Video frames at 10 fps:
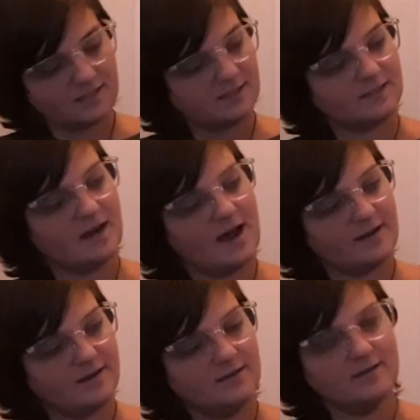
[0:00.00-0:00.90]
It's not
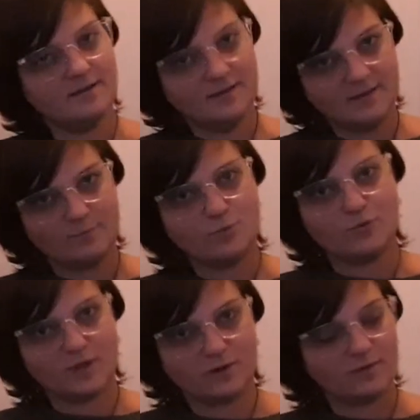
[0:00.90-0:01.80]
a
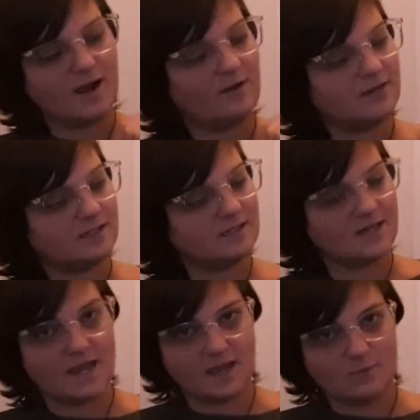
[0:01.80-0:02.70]
moving around, it's
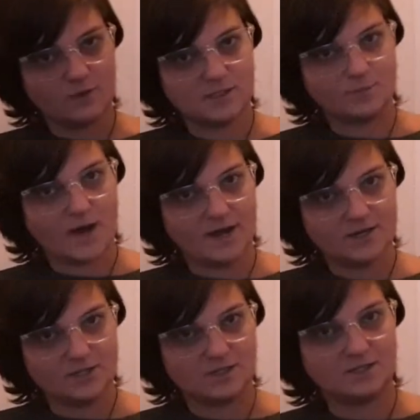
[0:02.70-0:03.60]
staying in one spot and
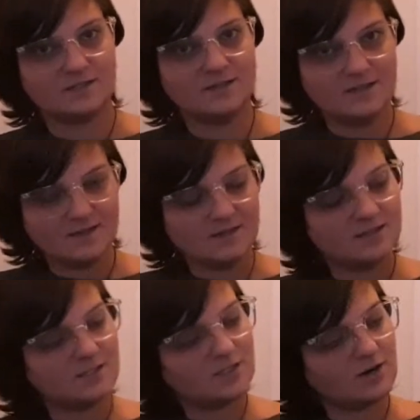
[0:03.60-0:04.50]
just
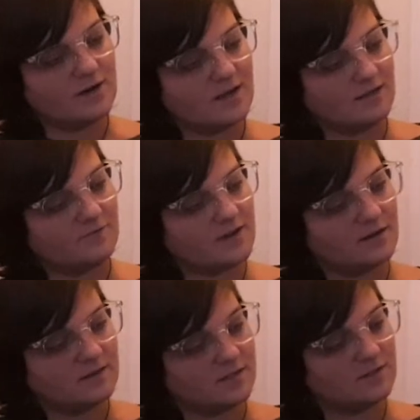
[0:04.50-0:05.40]
turning the
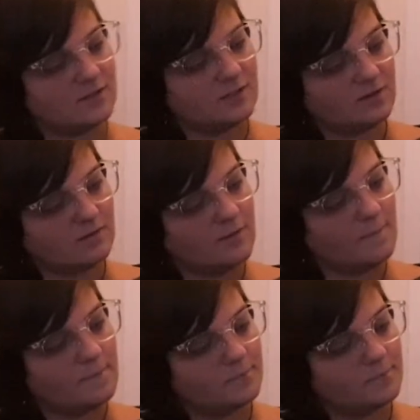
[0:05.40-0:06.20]
fingers in a circle.